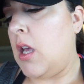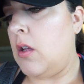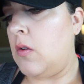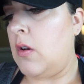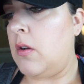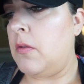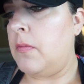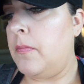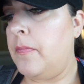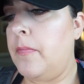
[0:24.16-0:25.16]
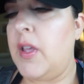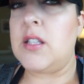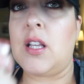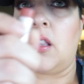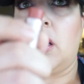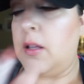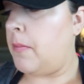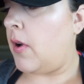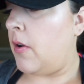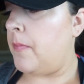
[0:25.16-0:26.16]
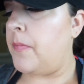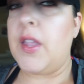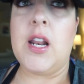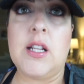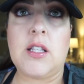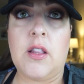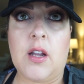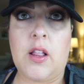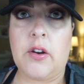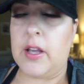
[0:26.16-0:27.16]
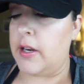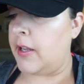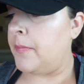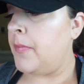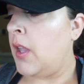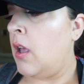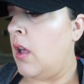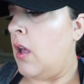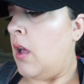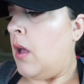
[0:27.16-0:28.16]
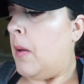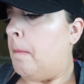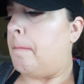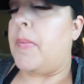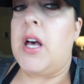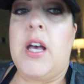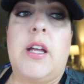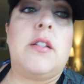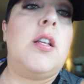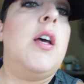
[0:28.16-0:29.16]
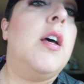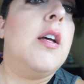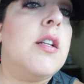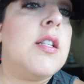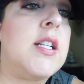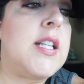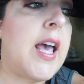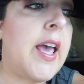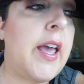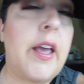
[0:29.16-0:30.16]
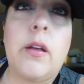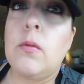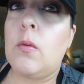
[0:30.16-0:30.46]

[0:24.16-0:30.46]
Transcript: I don't know. It's like a lip balm, and it's in the color Honey. But today,